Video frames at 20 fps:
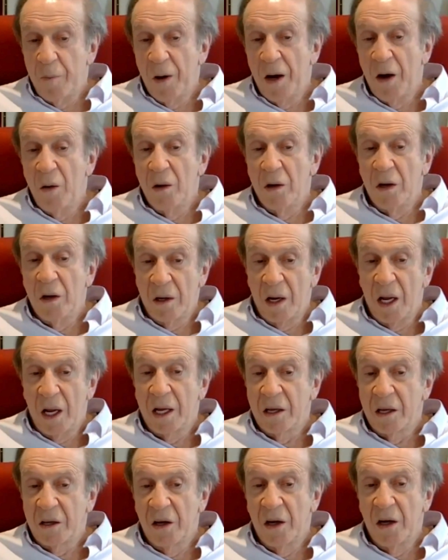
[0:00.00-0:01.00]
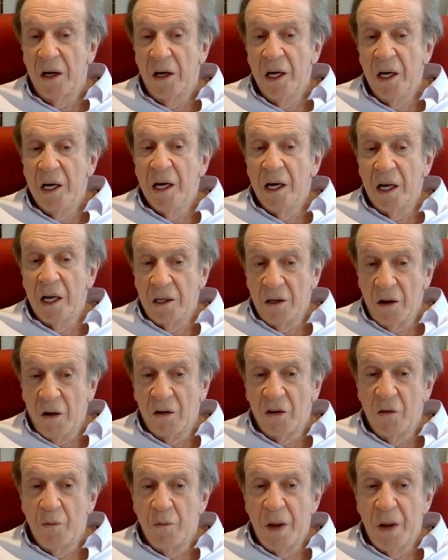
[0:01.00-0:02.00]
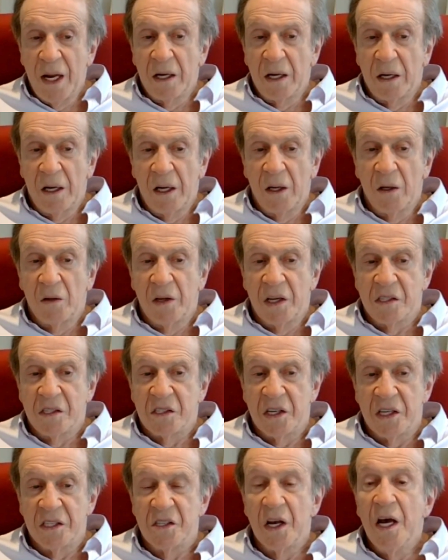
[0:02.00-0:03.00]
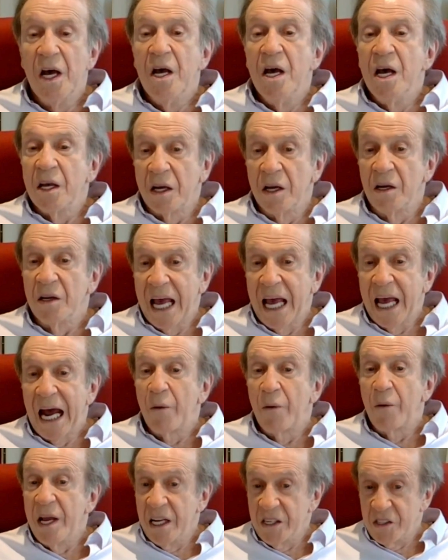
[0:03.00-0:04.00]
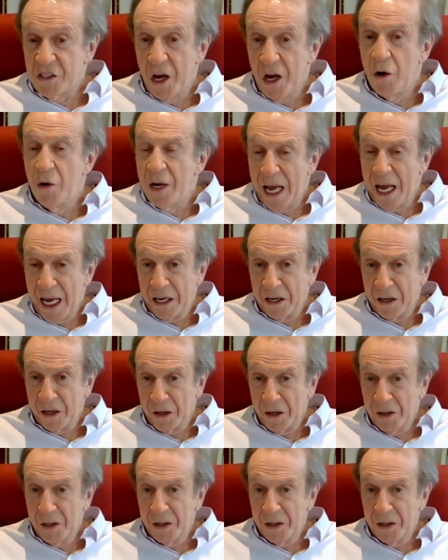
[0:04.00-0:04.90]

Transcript: bipolar, like a lot of mental illnesses, can carry its own